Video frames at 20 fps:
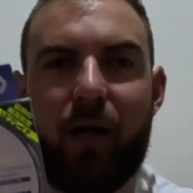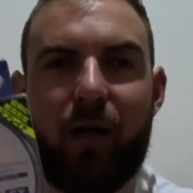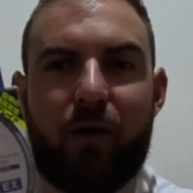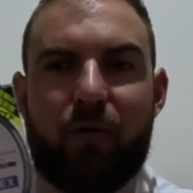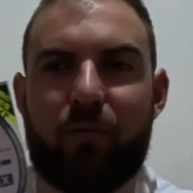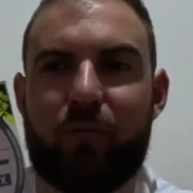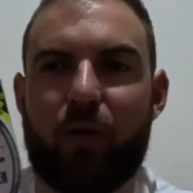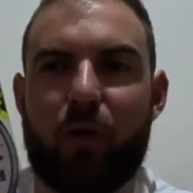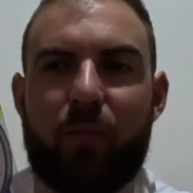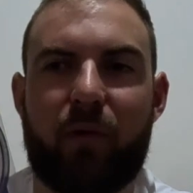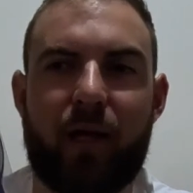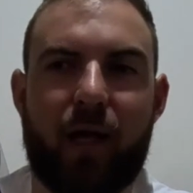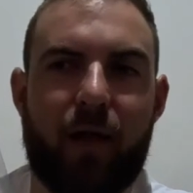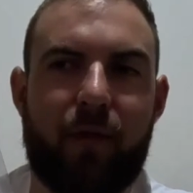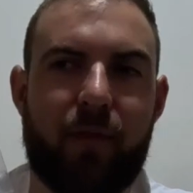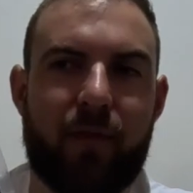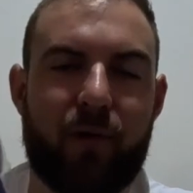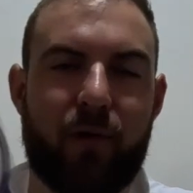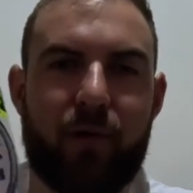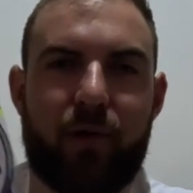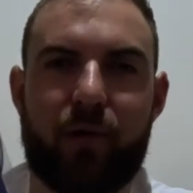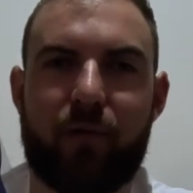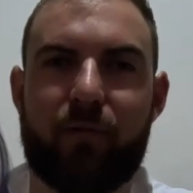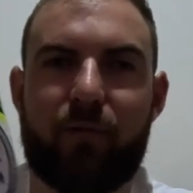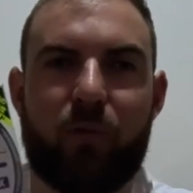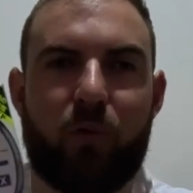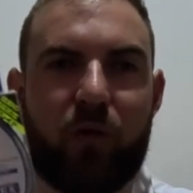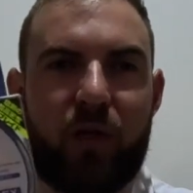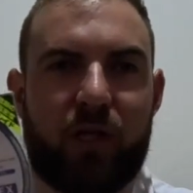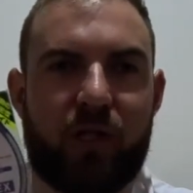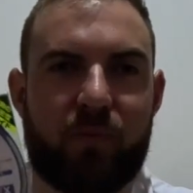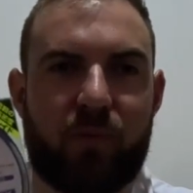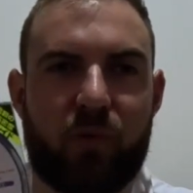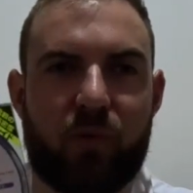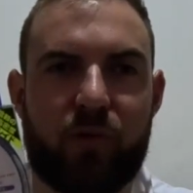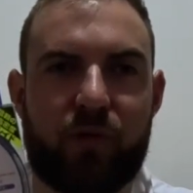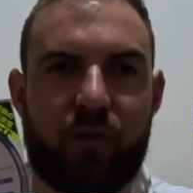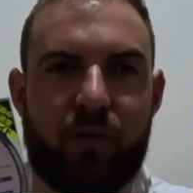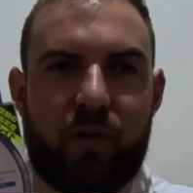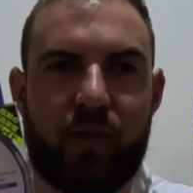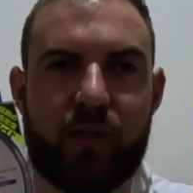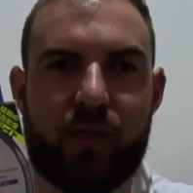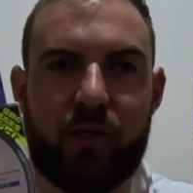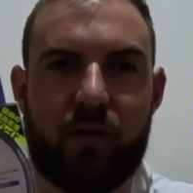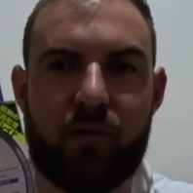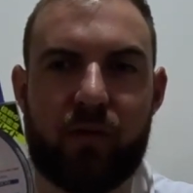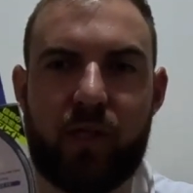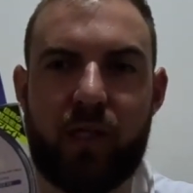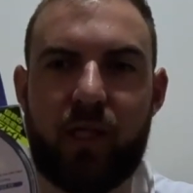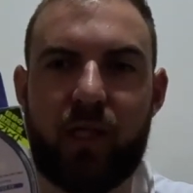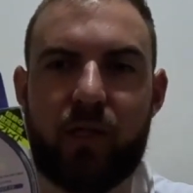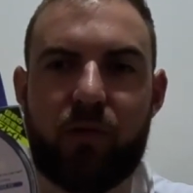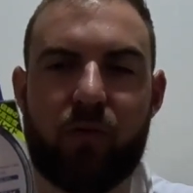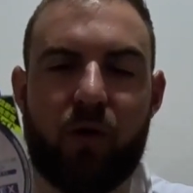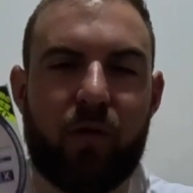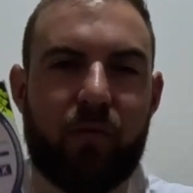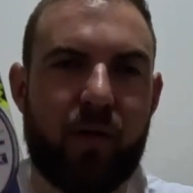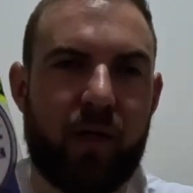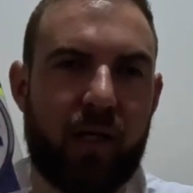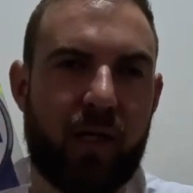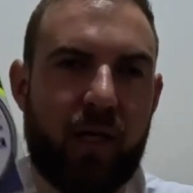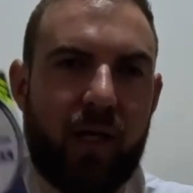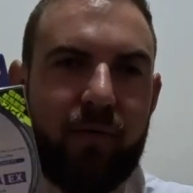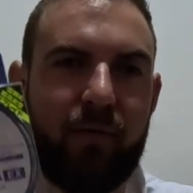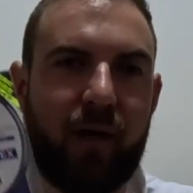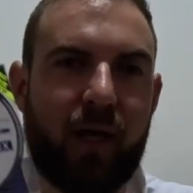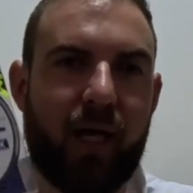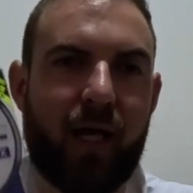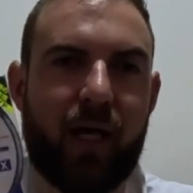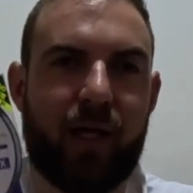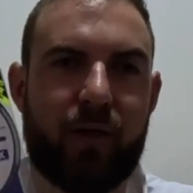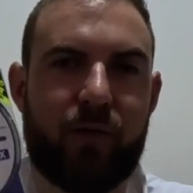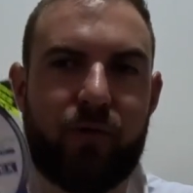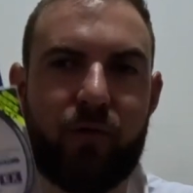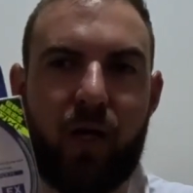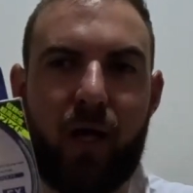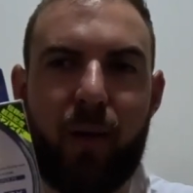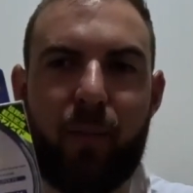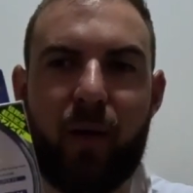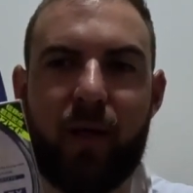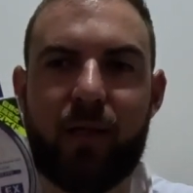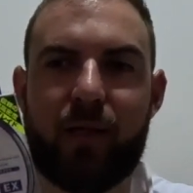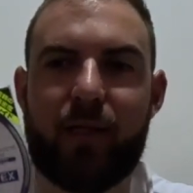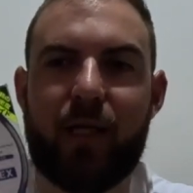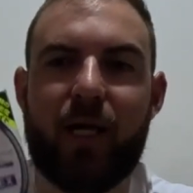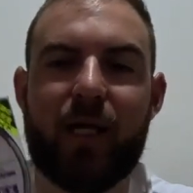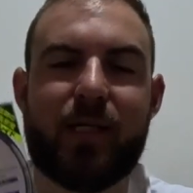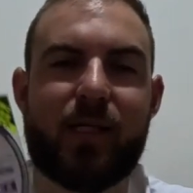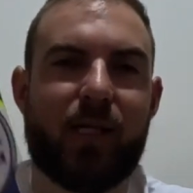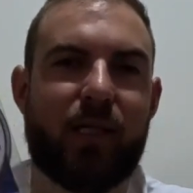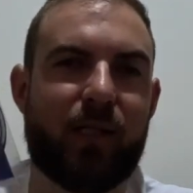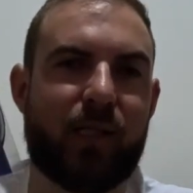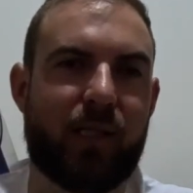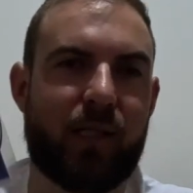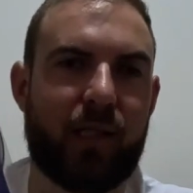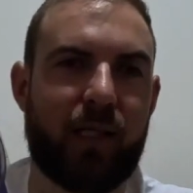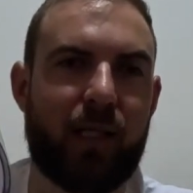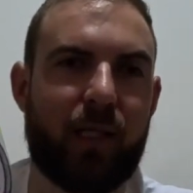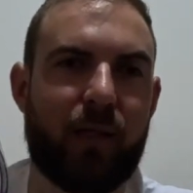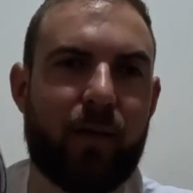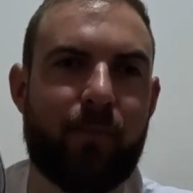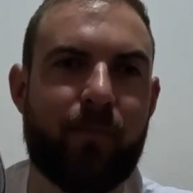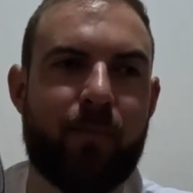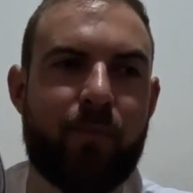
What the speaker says: I've probably had 30 or 40 spills of this Saltiga 12 and never had a drama. Yes, it's thin,